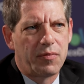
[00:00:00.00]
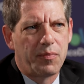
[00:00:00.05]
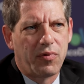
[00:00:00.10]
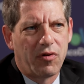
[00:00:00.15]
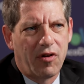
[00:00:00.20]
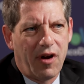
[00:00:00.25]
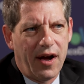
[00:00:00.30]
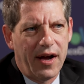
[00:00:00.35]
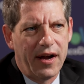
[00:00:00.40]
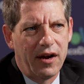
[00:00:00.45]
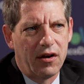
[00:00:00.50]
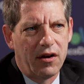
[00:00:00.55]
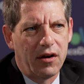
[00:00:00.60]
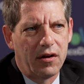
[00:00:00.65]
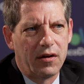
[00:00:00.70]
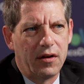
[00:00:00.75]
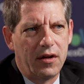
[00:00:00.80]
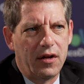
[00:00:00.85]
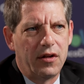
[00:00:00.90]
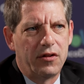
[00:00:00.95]

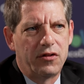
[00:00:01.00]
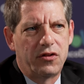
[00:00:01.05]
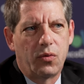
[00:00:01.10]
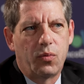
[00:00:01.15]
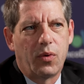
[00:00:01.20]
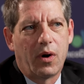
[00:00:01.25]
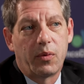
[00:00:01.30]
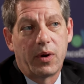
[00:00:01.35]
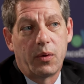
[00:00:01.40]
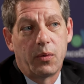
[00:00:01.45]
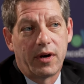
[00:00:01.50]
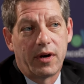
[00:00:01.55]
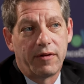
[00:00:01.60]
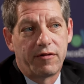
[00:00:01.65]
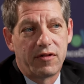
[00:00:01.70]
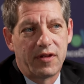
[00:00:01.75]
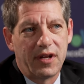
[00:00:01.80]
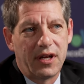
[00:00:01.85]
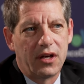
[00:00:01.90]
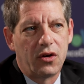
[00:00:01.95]
prior to what we would have
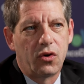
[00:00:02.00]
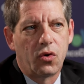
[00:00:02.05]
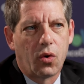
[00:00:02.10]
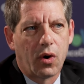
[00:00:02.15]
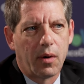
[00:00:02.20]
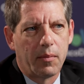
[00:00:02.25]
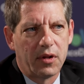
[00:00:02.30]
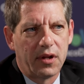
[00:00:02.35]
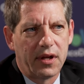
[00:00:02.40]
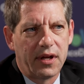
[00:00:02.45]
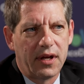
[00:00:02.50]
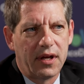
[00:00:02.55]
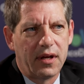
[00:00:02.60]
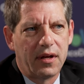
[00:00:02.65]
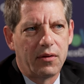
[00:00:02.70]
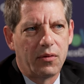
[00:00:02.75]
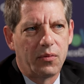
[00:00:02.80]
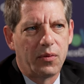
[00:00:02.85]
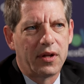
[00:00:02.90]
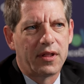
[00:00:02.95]
seen normally
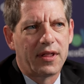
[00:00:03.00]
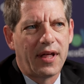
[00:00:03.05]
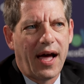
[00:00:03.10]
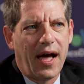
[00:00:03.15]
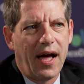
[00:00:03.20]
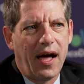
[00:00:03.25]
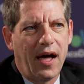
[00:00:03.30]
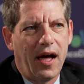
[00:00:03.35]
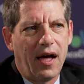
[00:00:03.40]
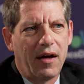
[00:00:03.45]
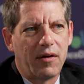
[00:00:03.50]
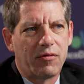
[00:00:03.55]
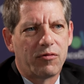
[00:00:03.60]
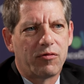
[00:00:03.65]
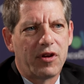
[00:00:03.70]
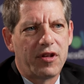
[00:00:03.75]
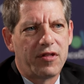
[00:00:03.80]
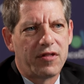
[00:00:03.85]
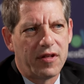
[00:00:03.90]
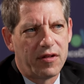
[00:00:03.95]
with a
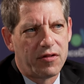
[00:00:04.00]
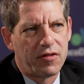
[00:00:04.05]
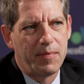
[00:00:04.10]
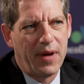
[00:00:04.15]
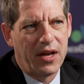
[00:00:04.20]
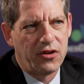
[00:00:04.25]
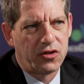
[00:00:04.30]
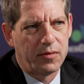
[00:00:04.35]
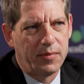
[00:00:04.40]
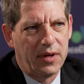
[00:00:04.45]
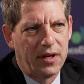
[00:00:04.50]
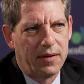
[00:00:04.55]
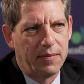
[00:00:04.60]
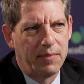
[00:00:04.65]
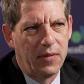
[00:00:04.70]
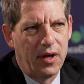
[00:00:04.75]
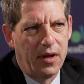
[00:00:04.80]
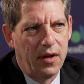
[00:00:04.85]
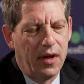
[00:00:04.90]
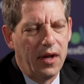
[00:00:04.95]
rhesus measurement.
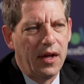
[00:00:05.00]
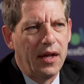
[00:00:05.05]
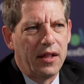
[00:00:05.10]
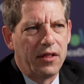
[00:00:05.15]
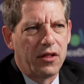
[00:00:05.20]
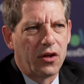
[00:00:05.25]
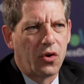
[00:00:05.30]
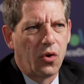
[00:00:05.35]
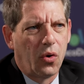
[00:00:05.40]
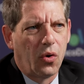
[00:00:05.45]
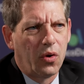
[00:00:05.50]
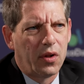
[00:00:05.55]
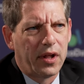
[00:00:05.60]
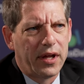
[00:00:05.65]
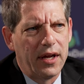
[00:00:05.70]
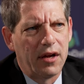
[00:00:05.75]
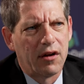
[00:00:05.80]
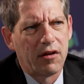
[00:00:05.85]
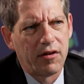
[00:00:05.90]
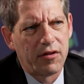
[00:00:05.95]
The goal
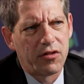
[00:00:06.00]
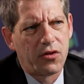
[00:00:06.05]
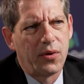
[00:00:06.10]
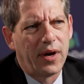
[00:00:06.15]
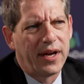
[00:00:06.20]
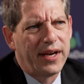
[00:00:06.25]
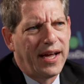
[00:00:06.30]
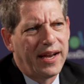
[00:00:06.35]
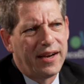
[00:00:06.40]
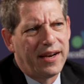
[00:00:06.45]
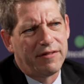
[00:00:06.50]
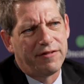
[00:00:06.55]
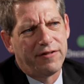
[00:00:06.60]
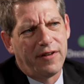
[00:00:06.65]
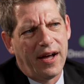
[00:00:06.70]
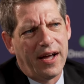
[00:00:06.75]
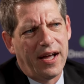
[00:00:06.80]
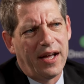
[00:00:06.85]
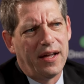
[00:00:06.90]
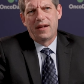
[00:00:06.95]
here is to identify